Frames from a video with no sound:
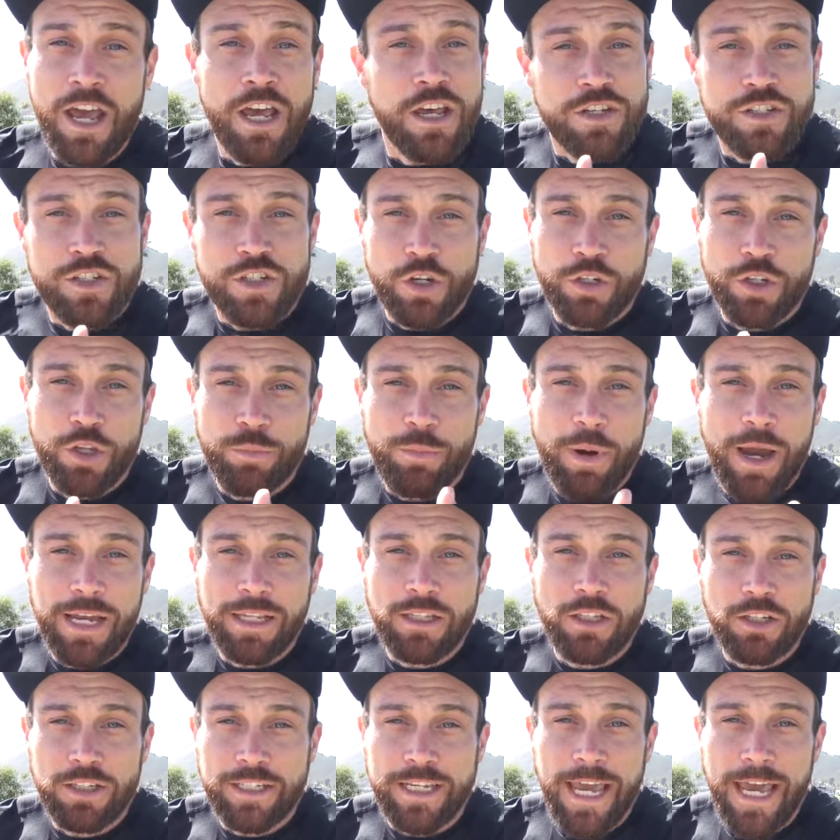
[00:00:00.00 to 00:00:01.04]
So you might
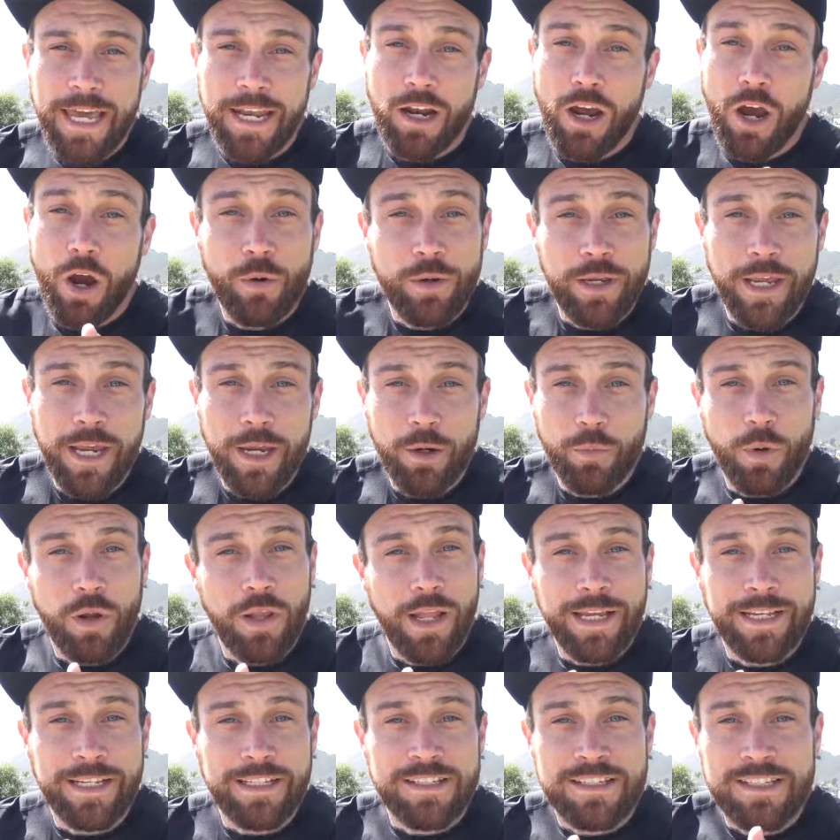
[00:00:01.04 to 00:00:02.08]
look at, okay, well,
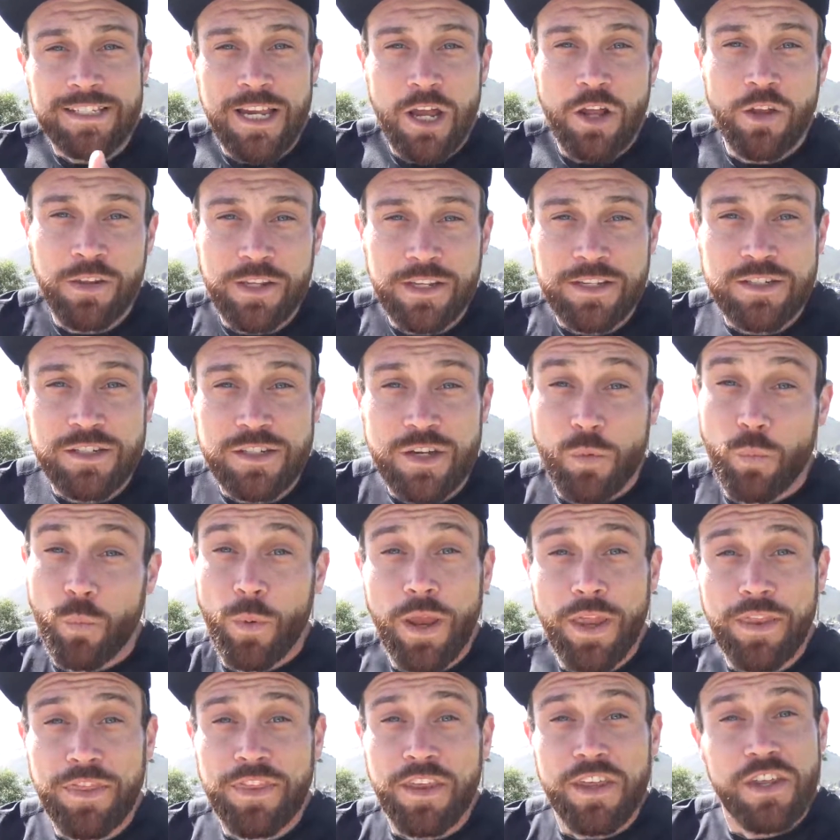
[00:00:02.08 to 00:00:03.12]
I could sell this
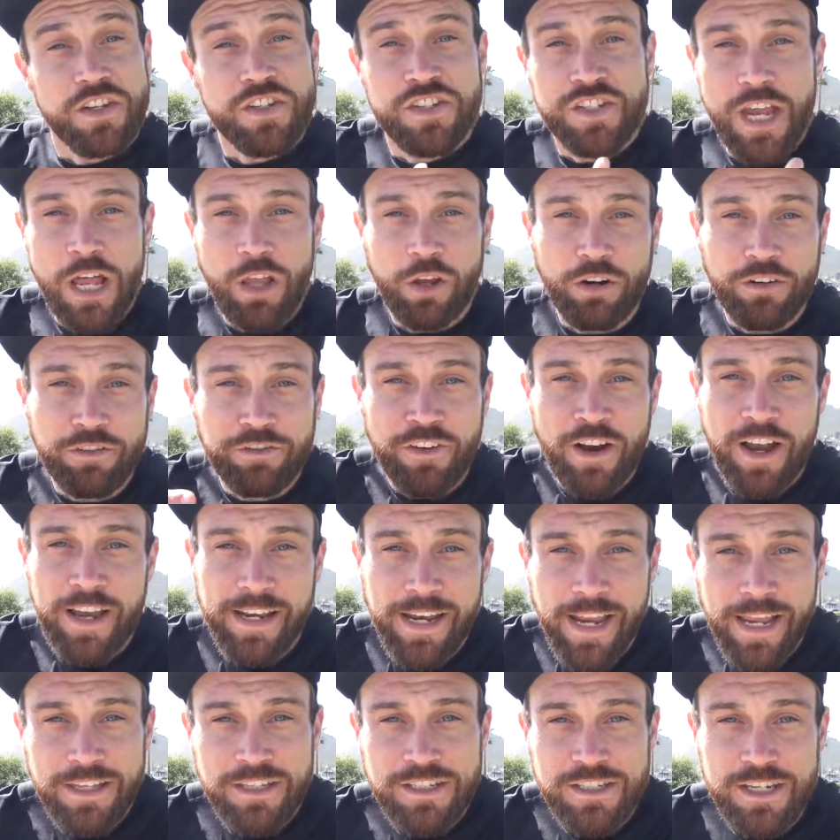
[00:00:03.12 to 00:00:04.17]
with seller
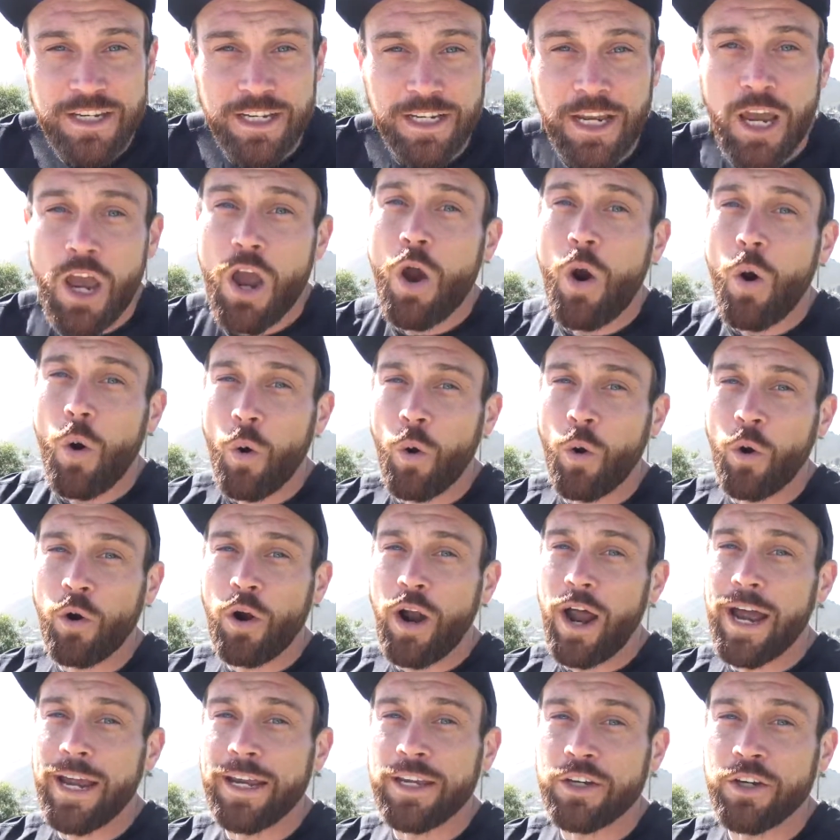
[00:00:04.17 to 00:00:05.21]
financing, or
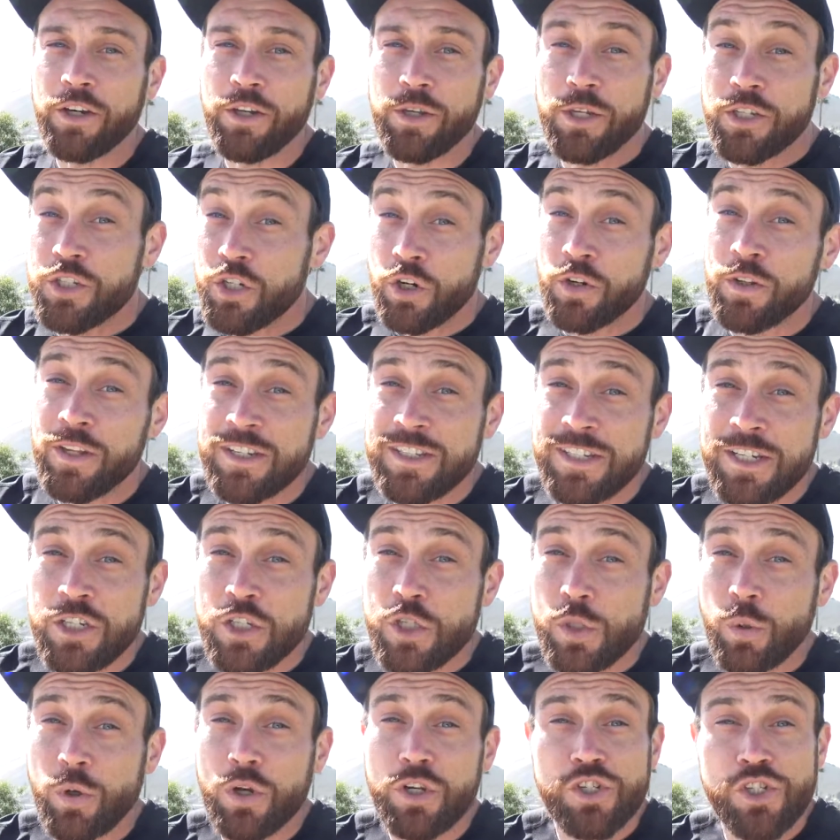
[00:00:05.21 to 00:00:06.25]
I could turn this
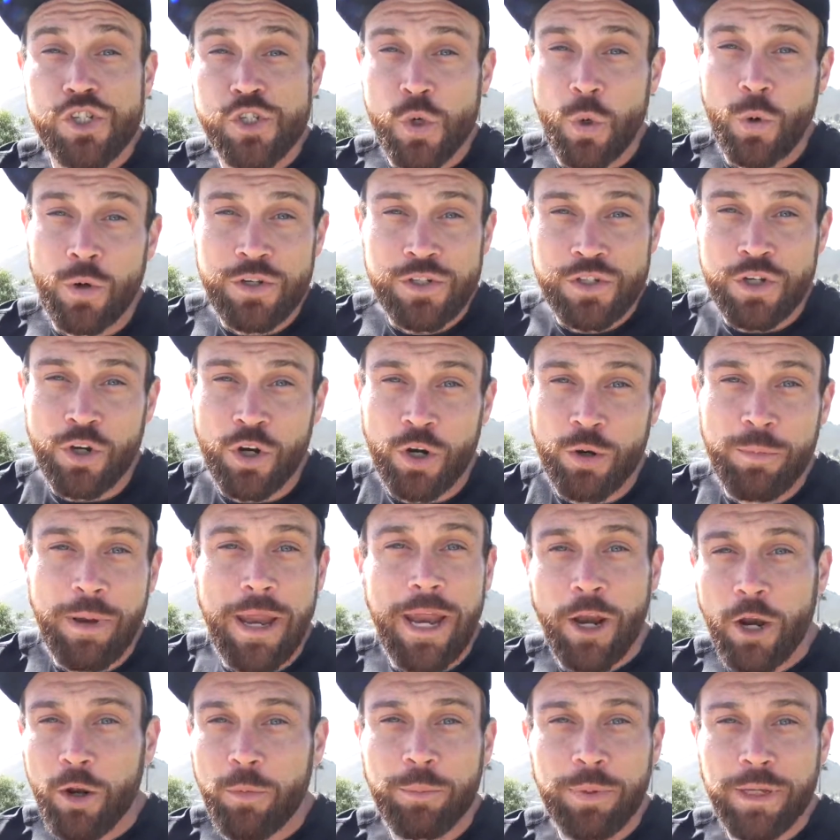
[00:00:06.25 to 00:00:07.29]
into a short term
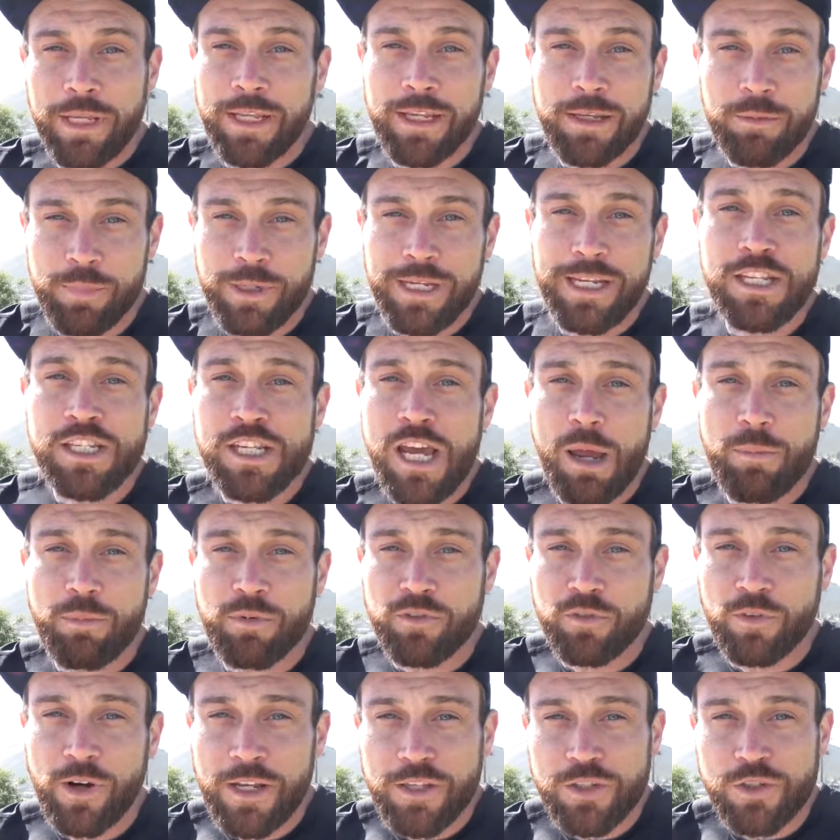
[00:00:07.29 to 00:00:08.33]
Airbnb type
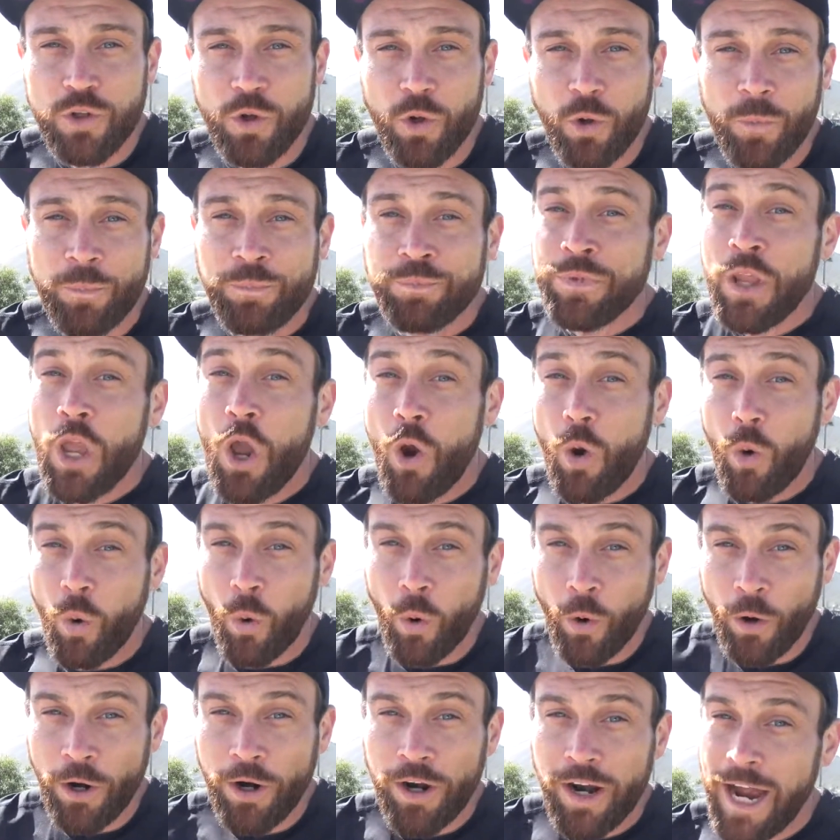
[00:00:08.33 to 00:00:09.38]
of rental,
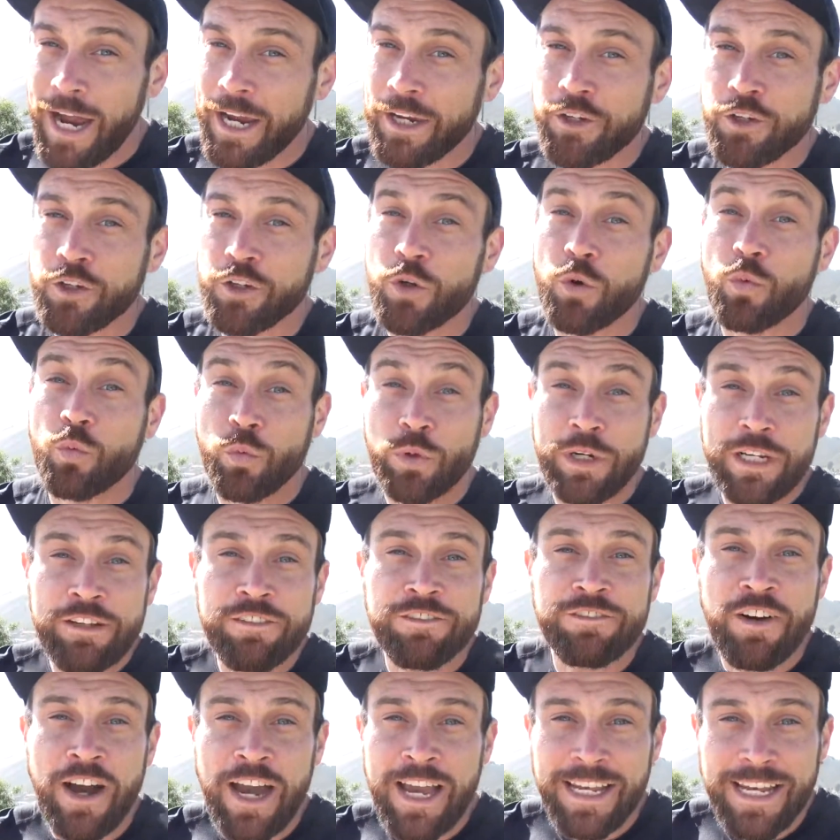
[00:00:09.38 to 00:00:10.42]
or I could
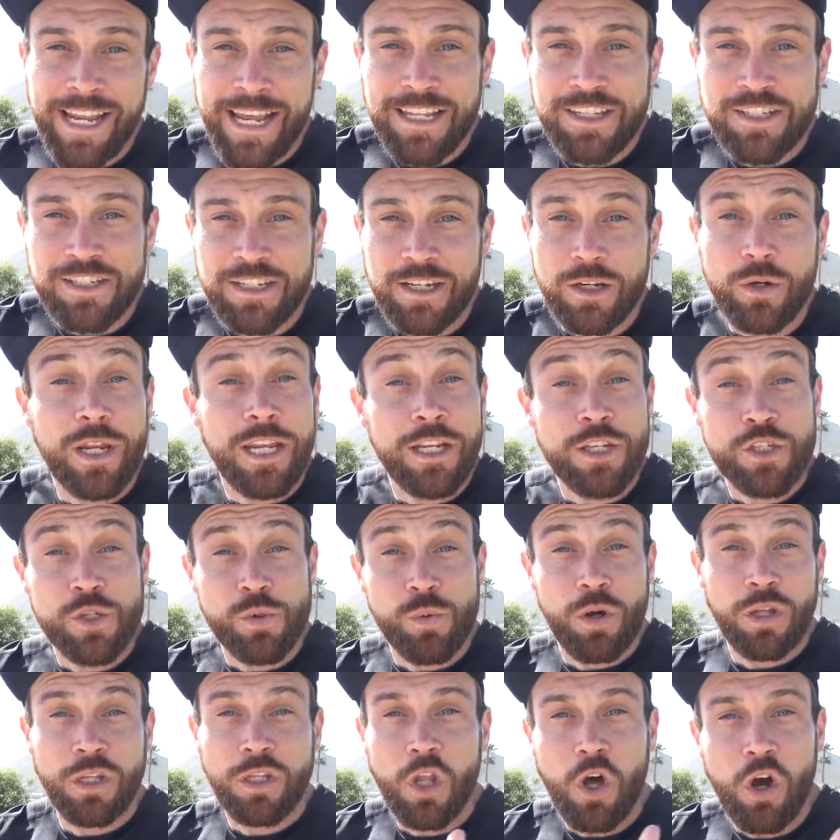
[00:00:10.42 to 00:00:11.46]
refinance it
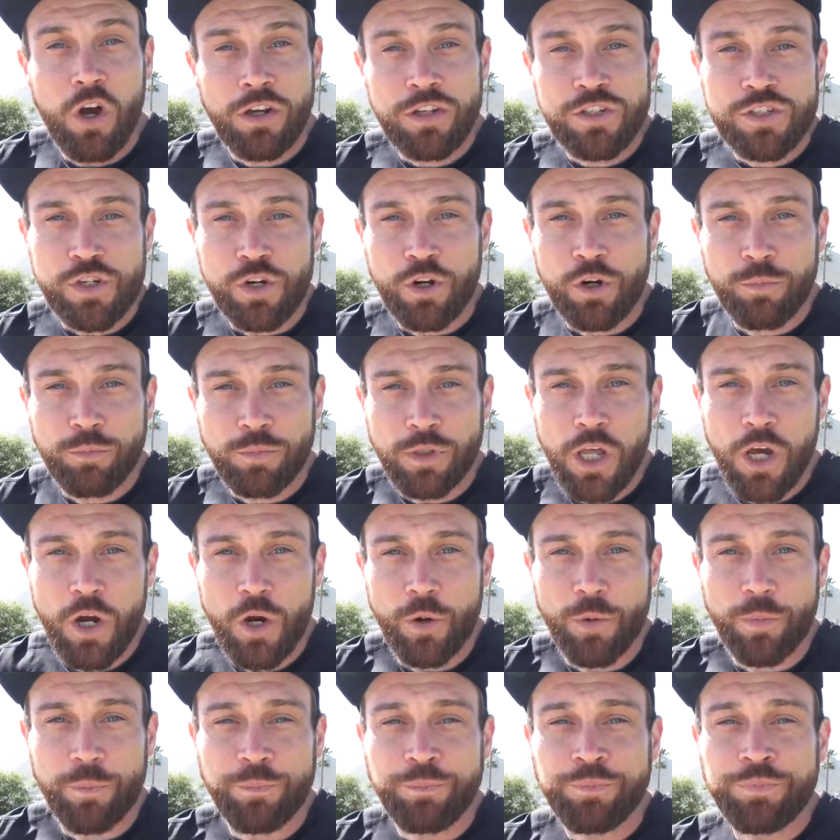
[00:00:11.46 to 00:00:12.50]
into a long-term
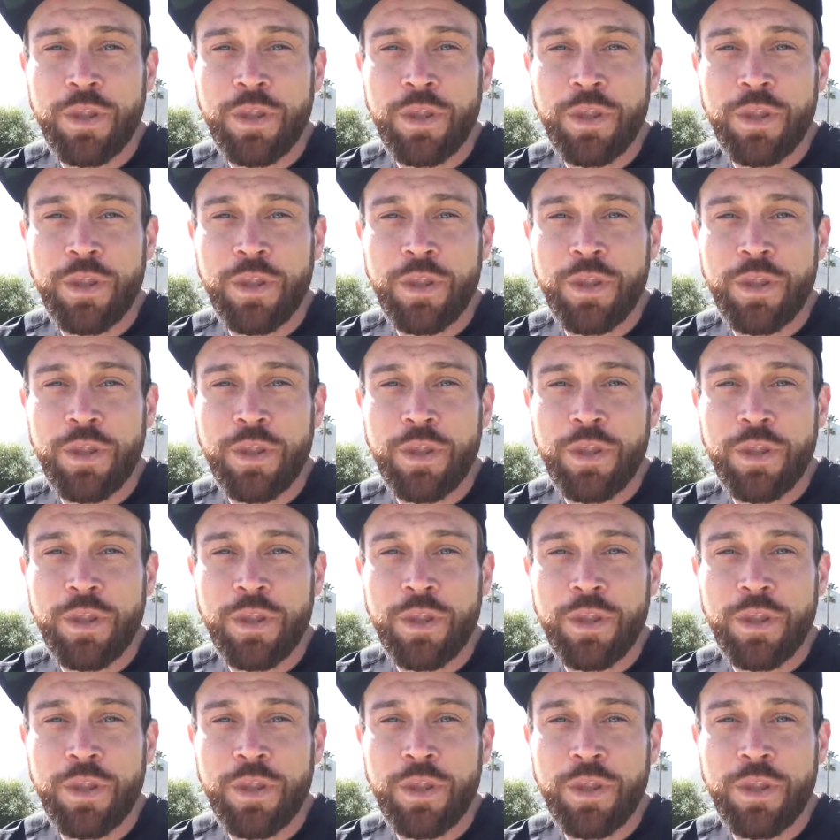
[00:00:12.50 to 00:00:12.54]
loan.